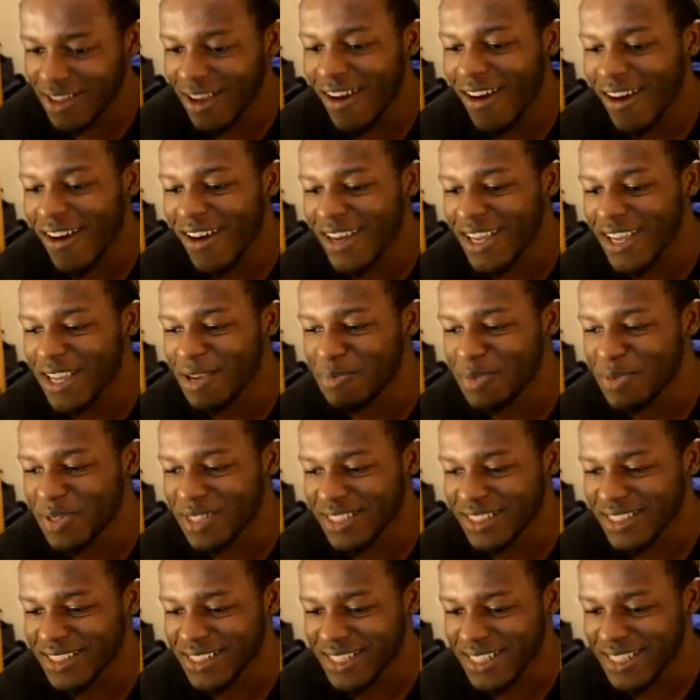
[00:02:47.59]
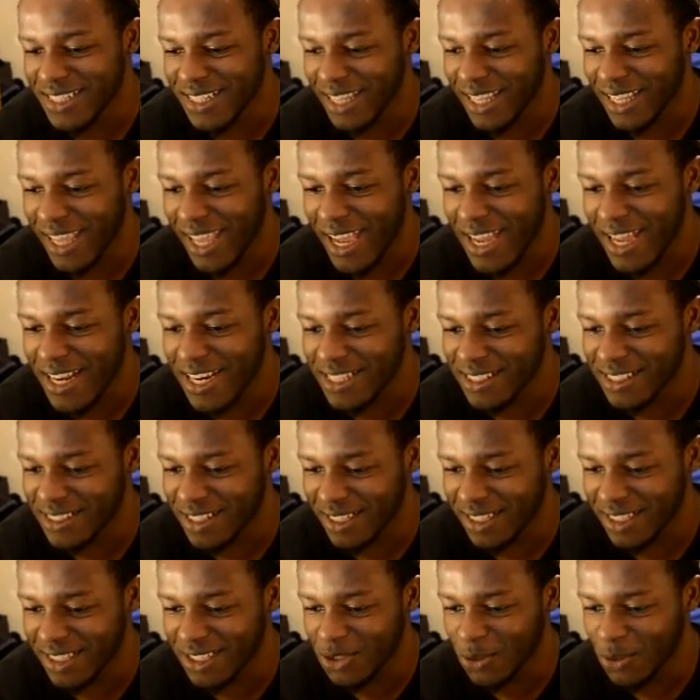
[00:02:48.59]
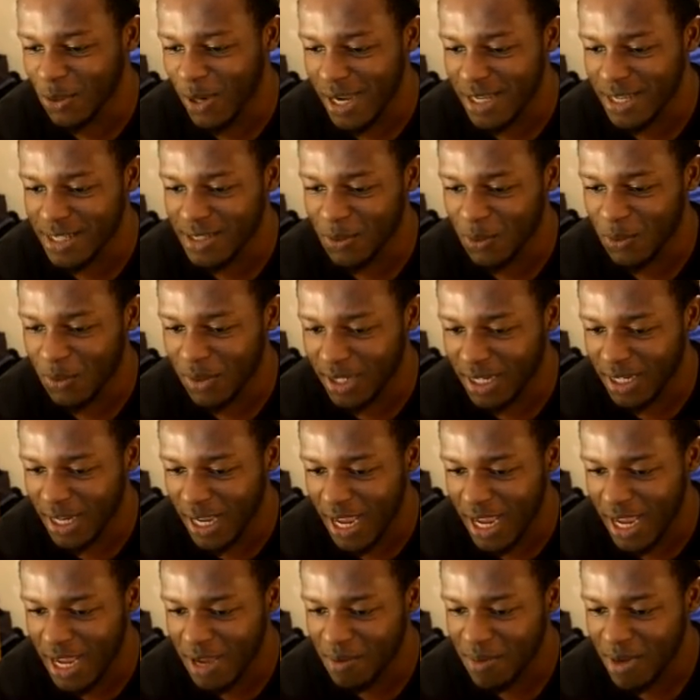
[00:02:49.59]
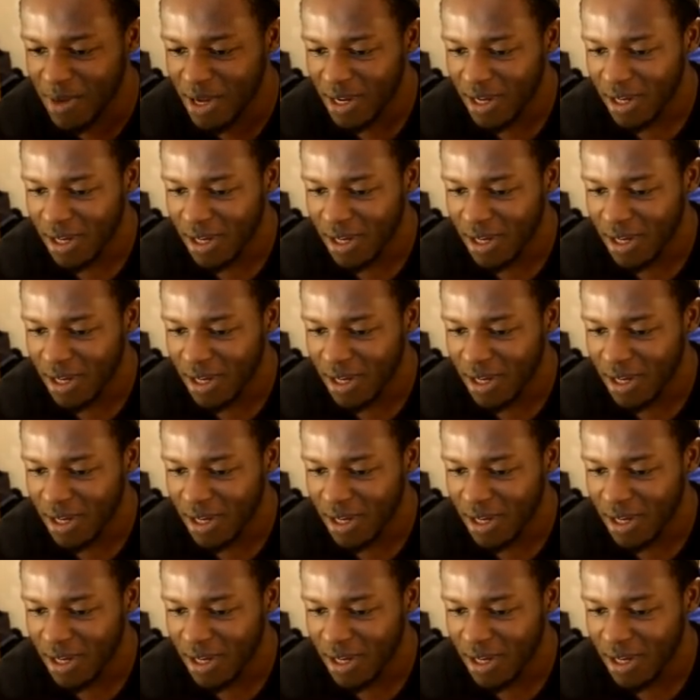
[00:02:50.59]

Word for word: Oh, Ibra does it again. He's done it twice in one game.